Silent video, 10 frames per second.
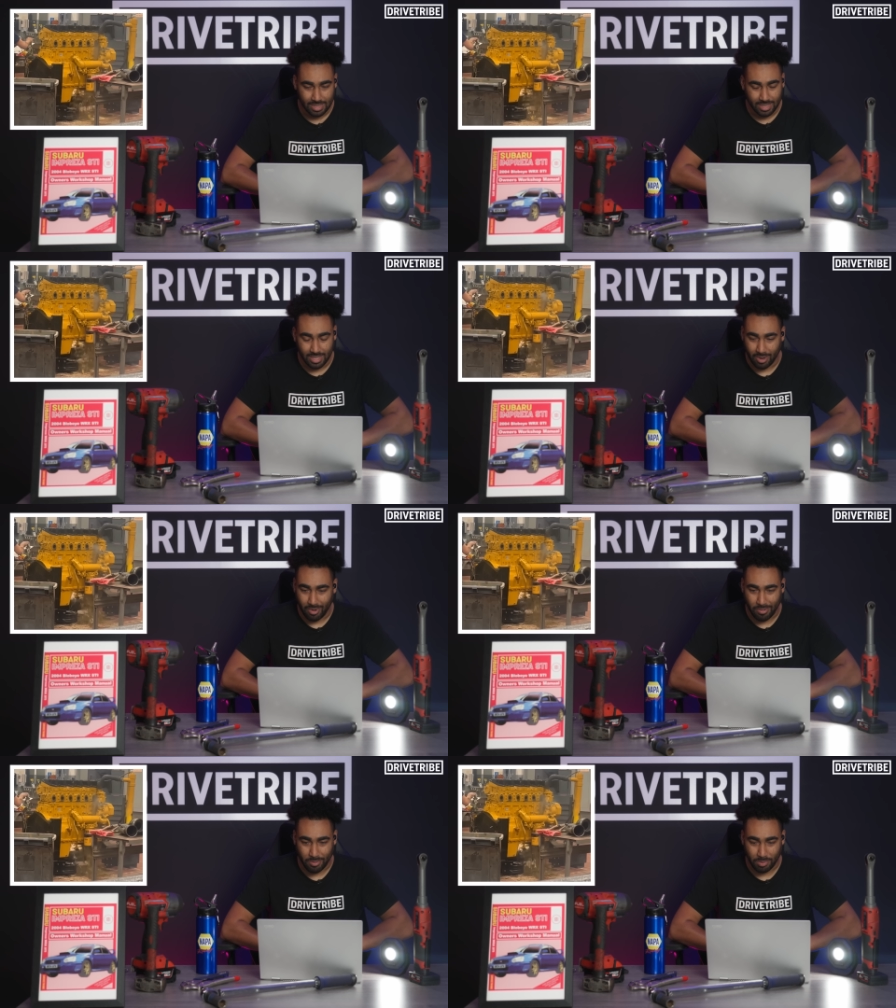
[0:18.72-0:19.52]
Yeah,
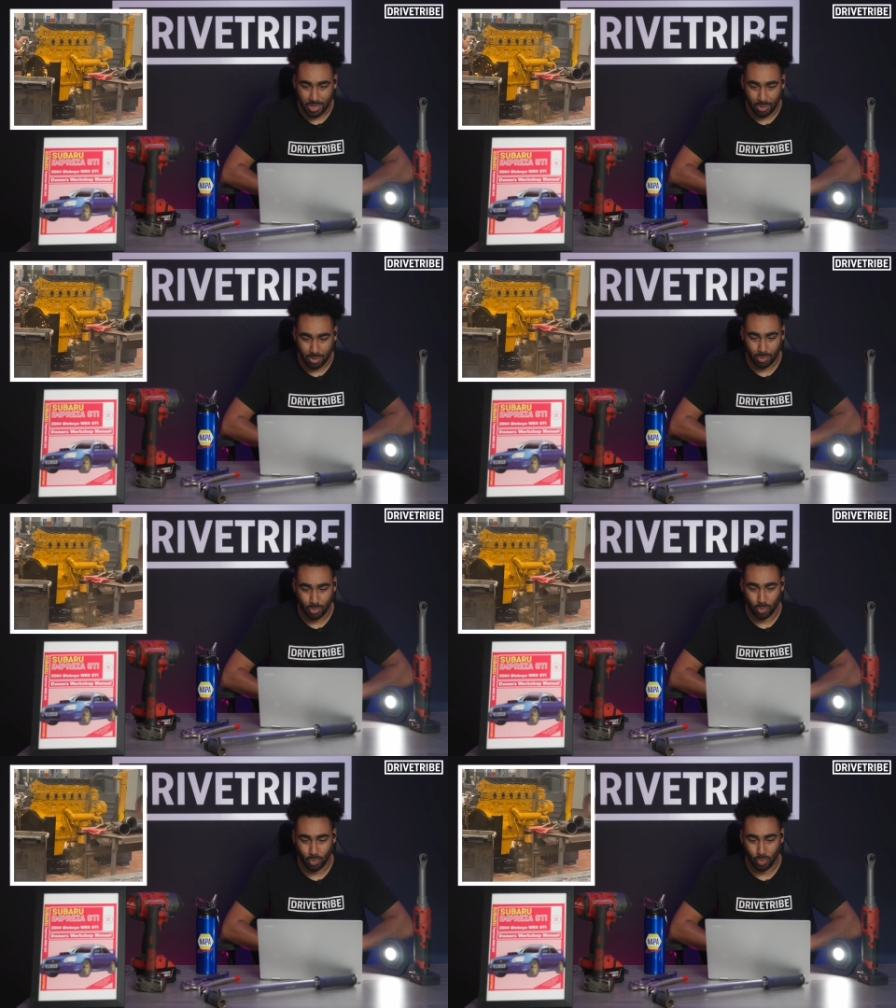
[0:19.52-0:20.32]
right from coal.
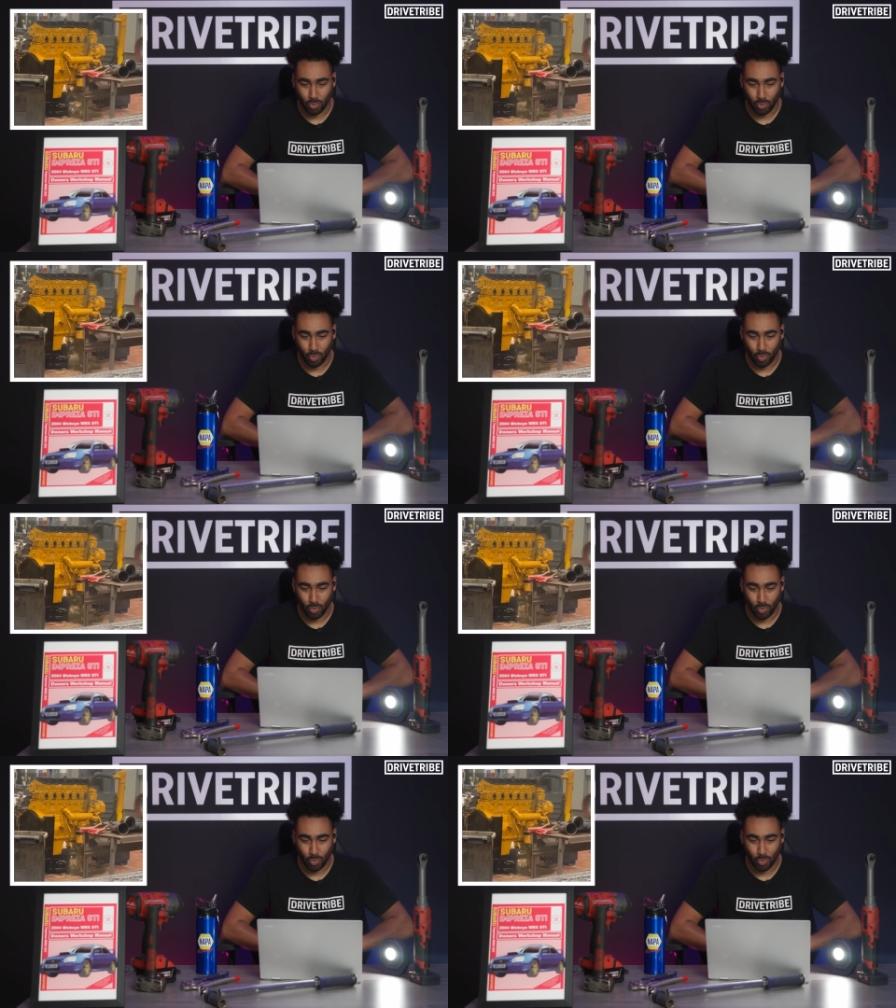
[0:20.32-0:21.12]

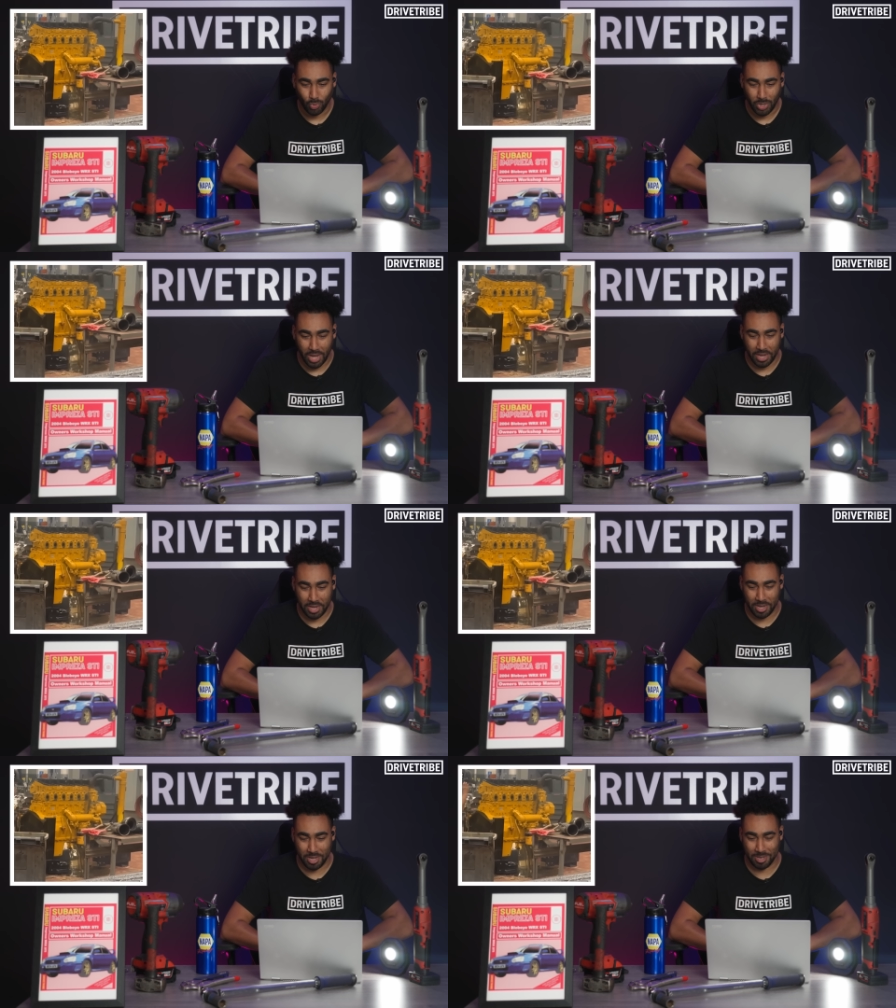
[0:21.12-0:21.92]
Ooh,
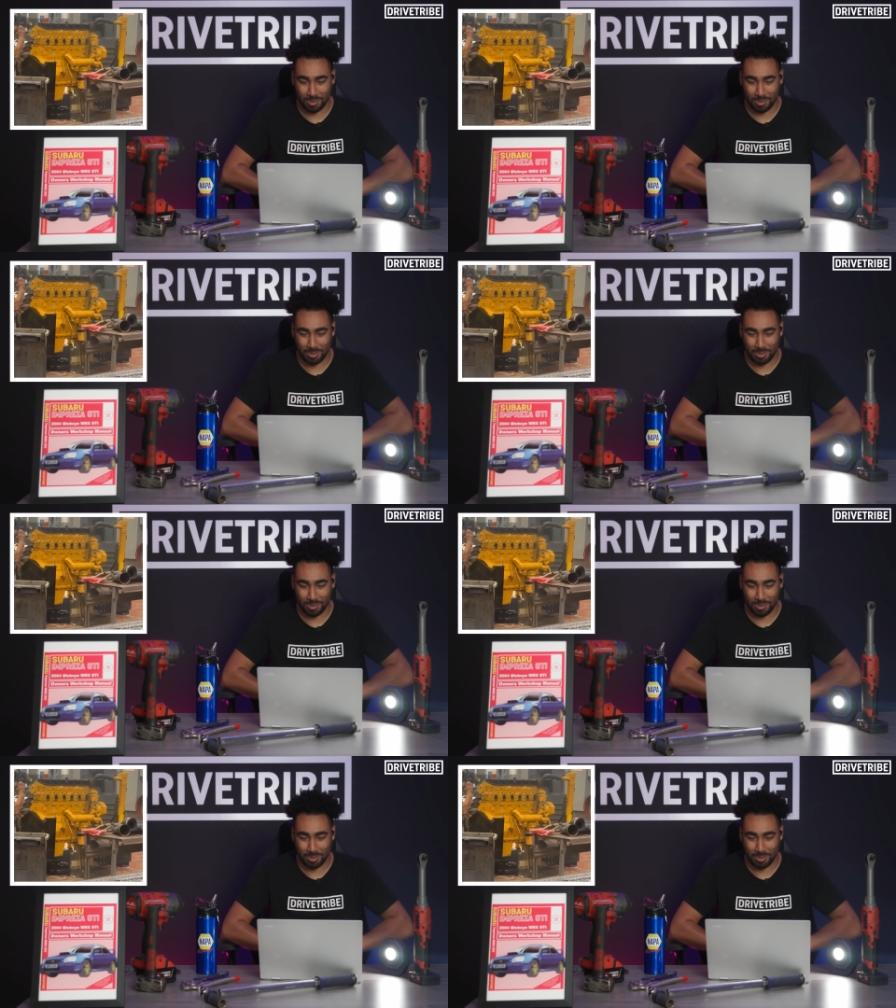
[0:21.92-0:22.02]
damn.